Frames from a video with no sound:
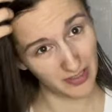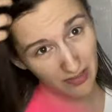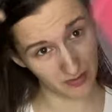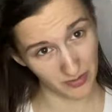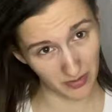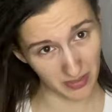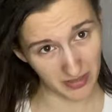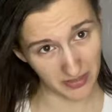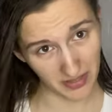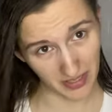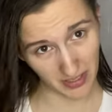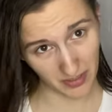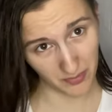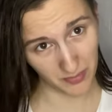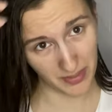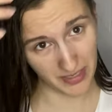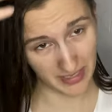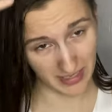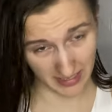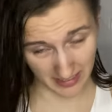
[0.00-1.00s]
So I think
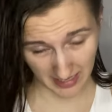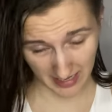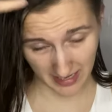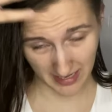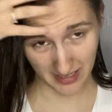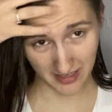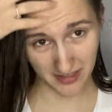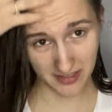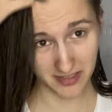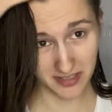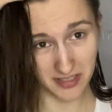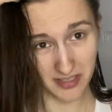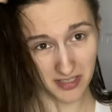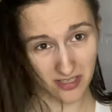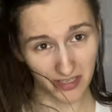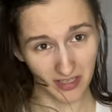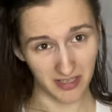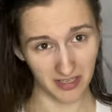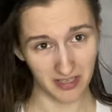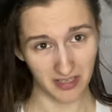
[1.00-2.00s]
when it gets
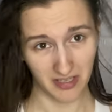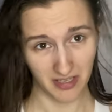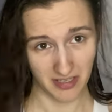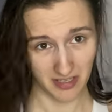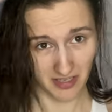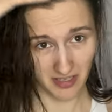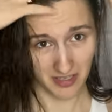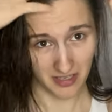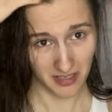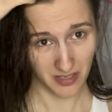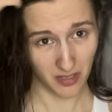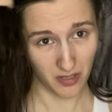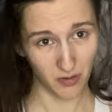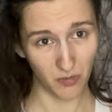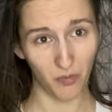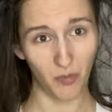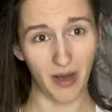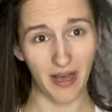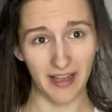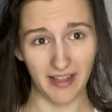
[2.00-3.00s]

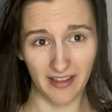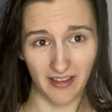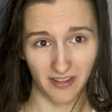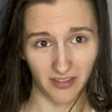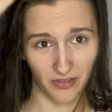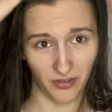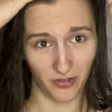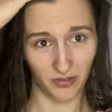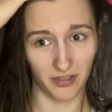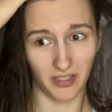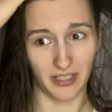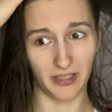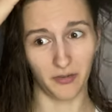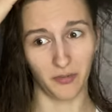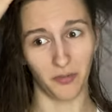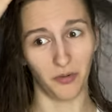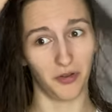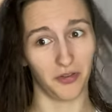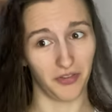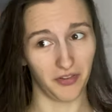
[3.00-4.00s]
quiet, they're like,
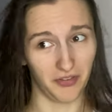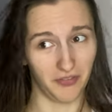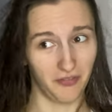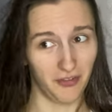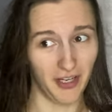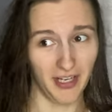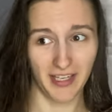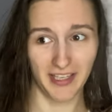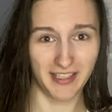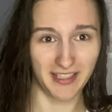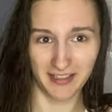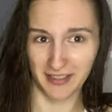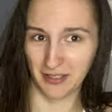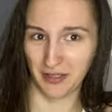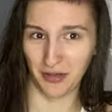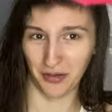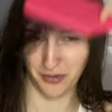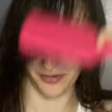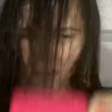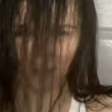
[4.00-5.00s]
what the frick is
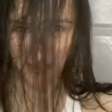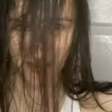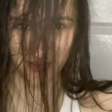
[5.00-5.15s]
going